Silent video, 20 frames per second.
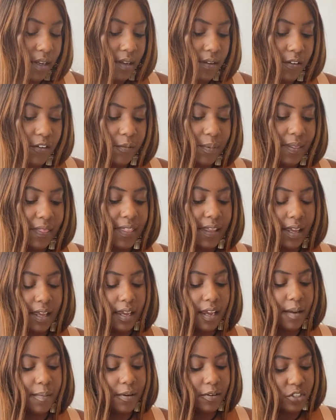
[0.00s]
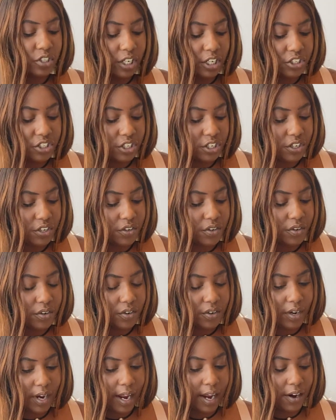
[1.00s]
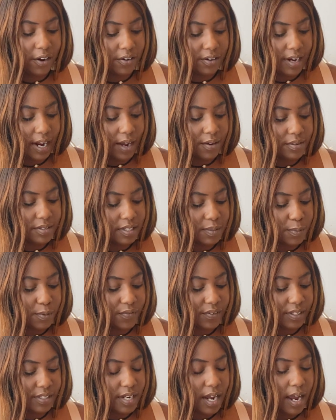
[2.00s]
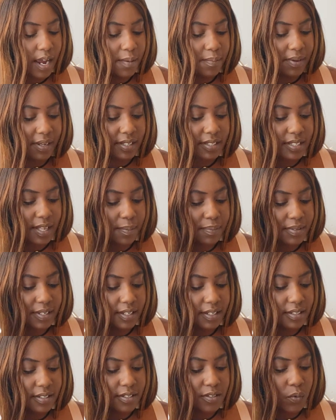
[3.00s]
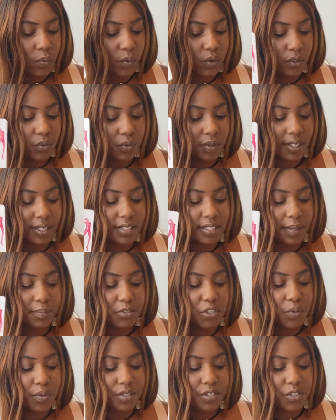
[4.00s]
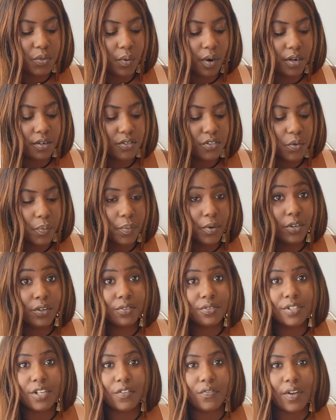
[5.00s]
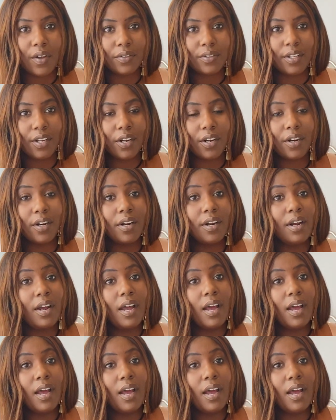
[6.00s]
You've been thinking about changing your hair, now is the perfect time. Acceptance, the world will accept you as you are, so put yourself out there.